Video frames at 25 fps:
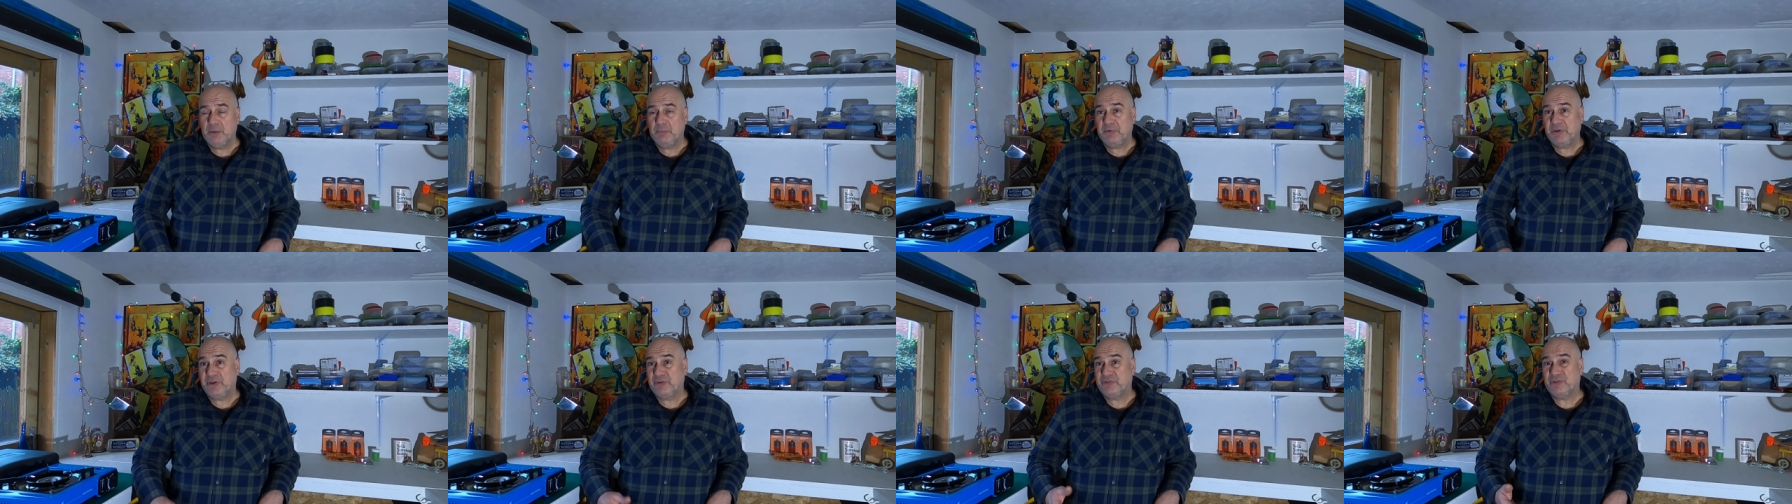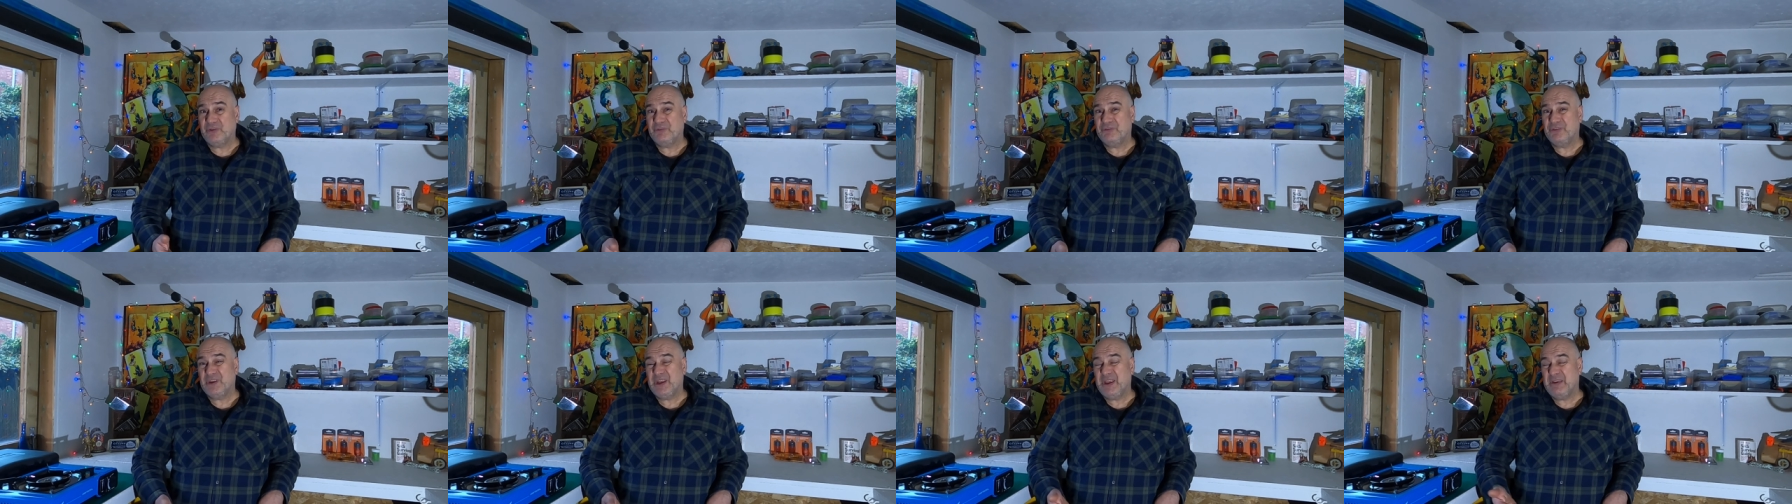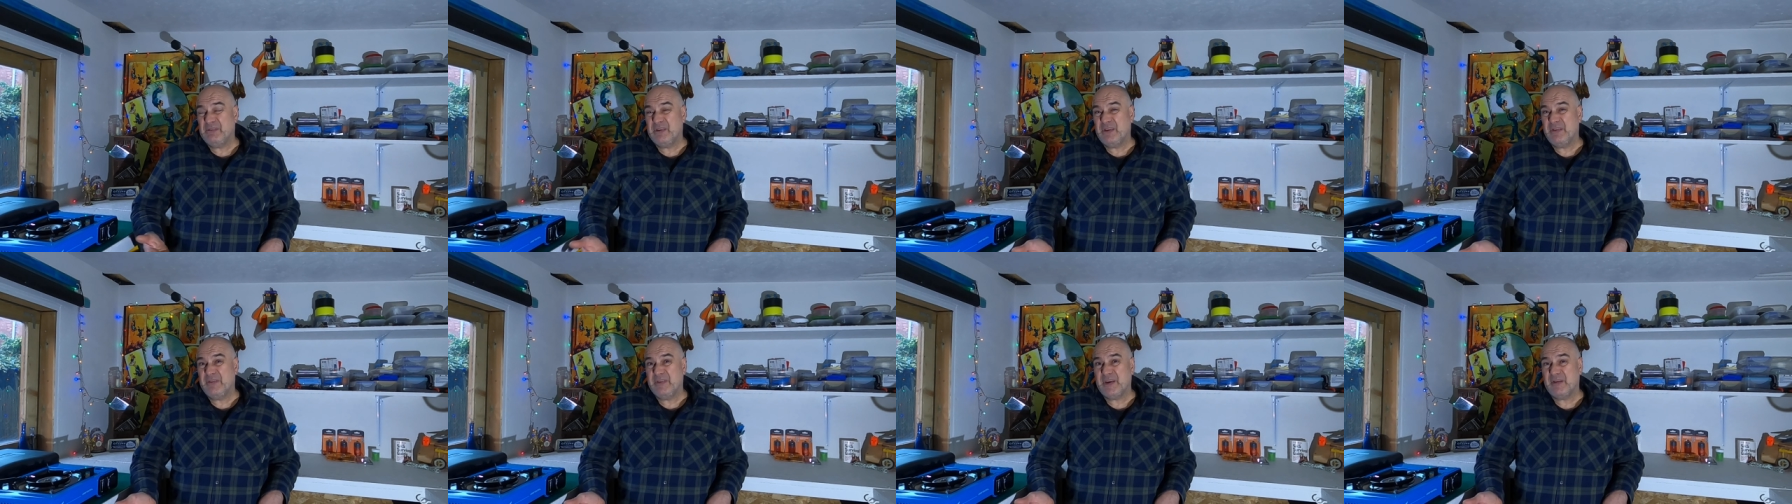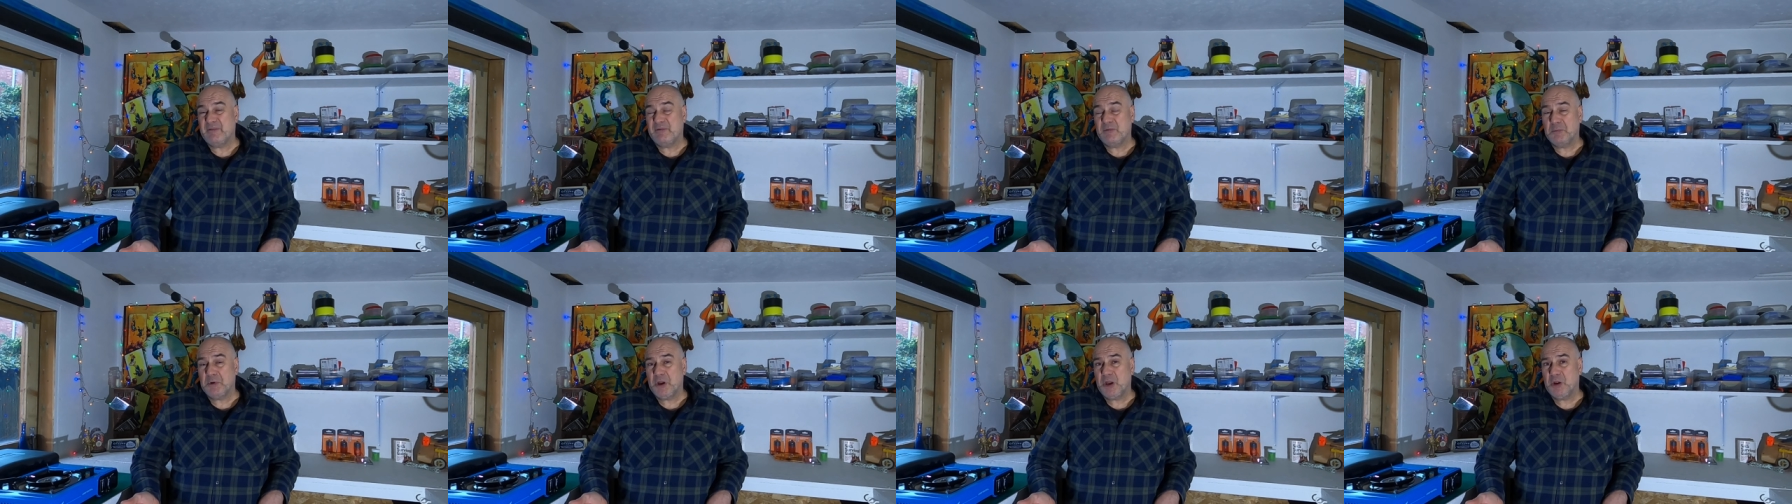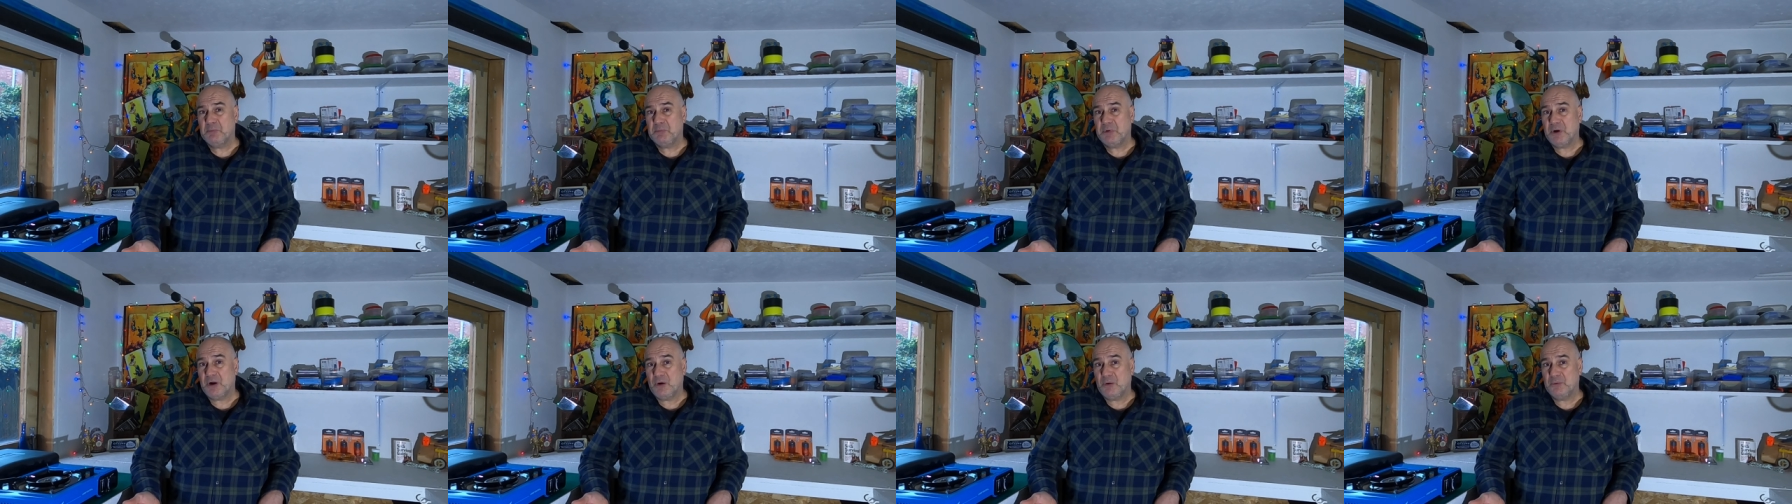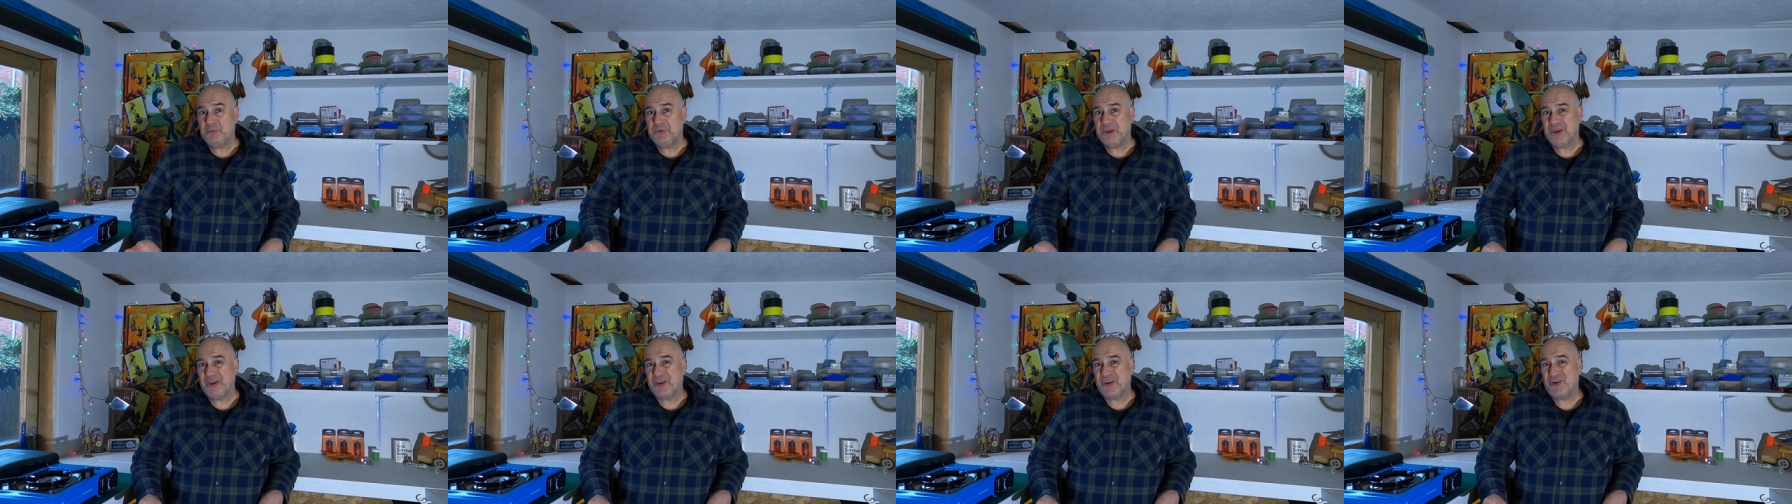because obviously even if you have a
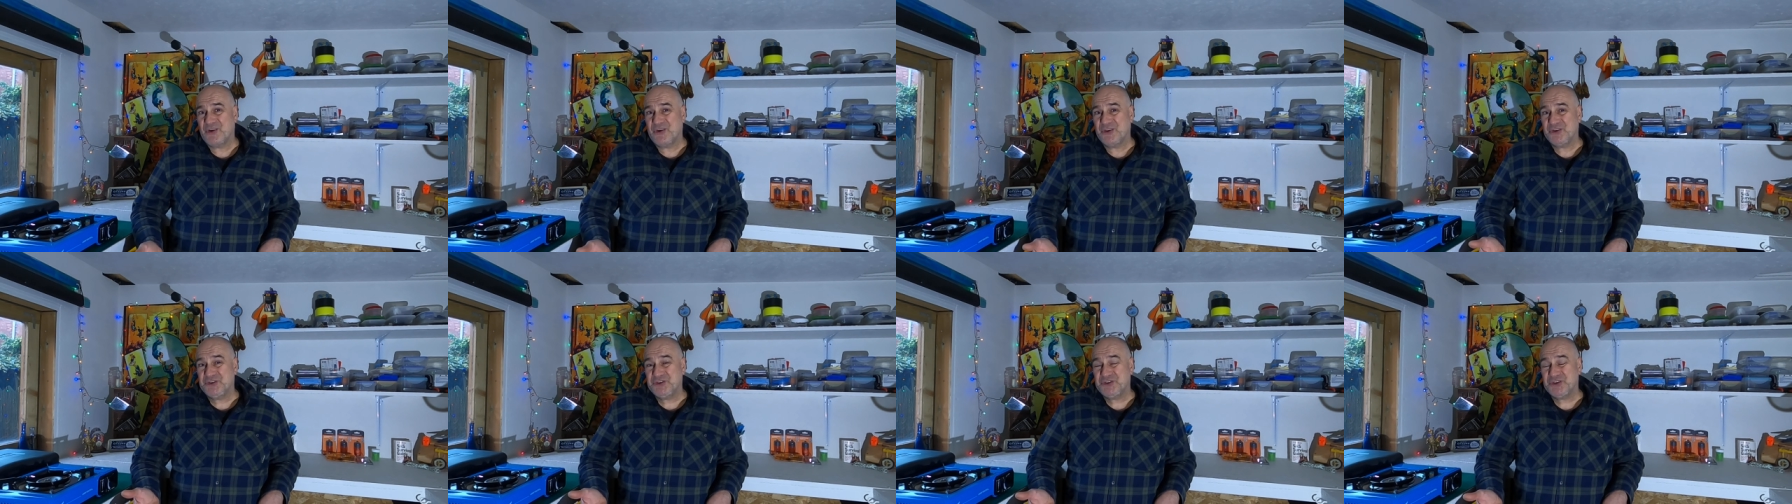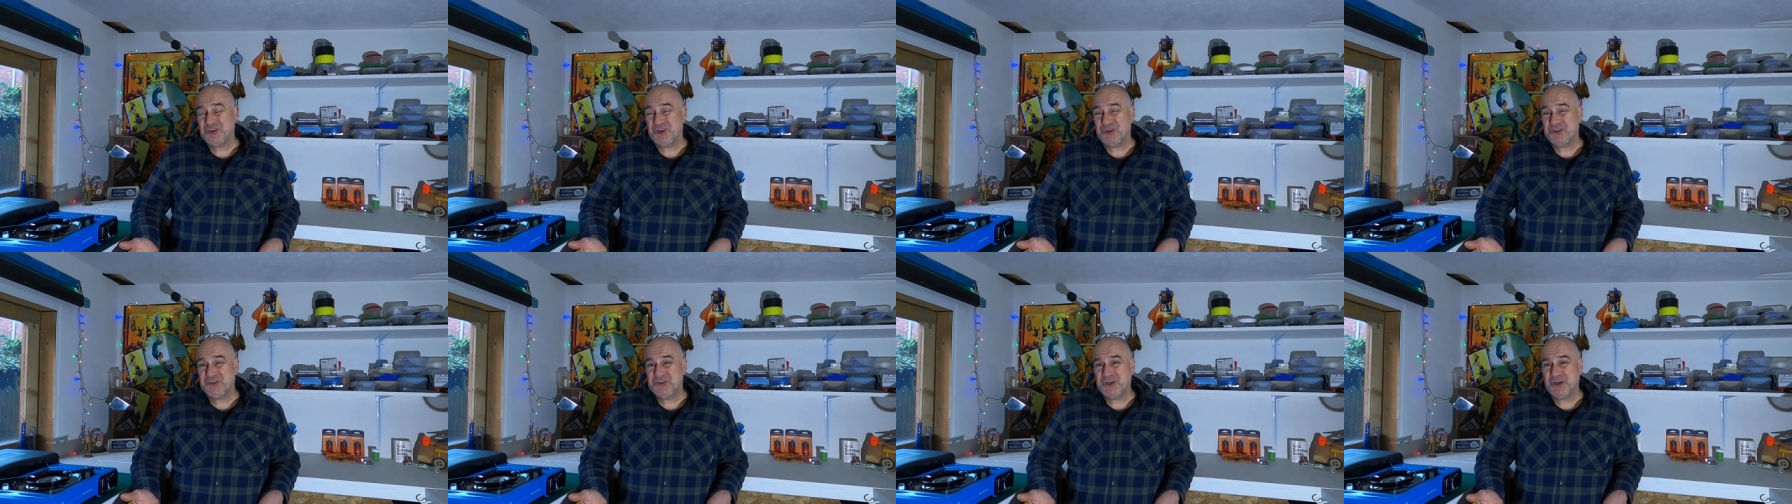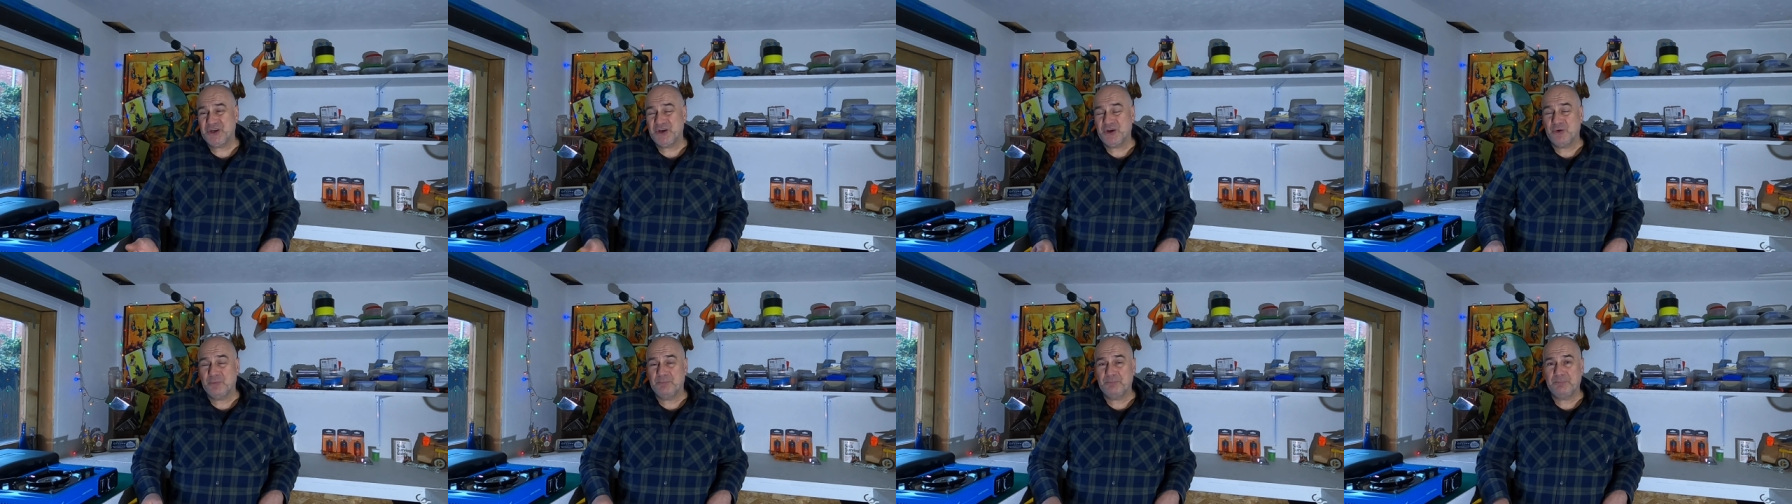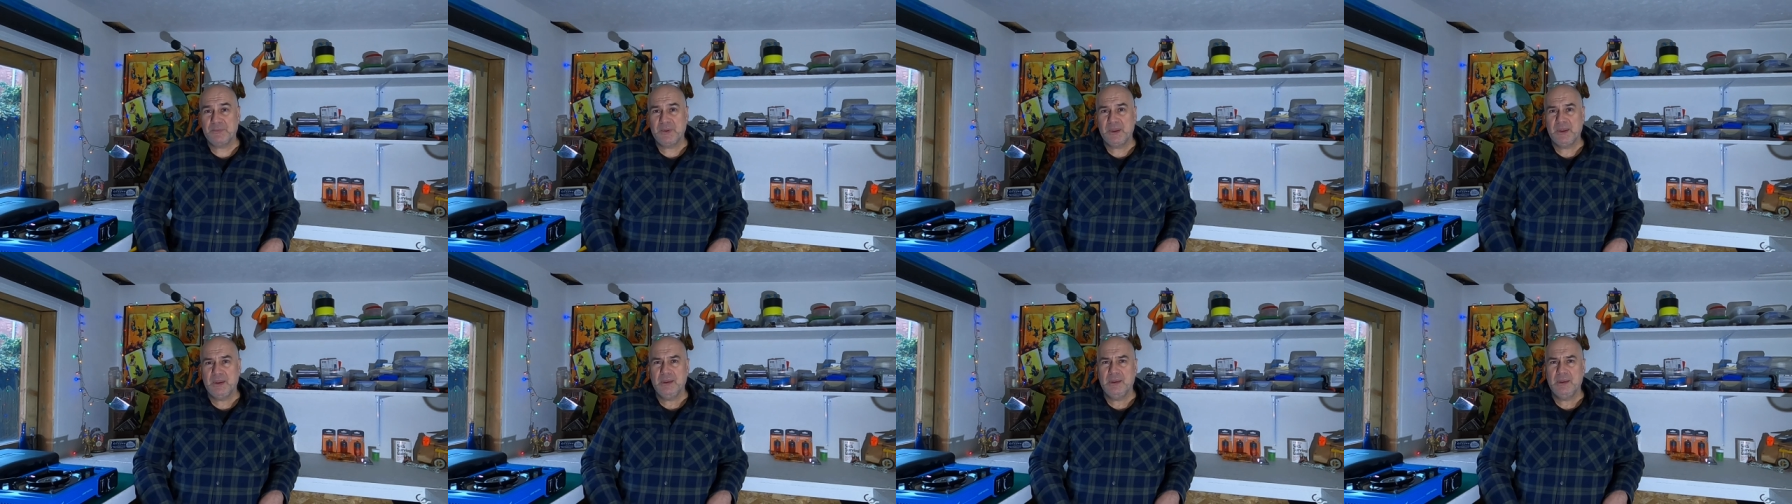mobile you can't charge it up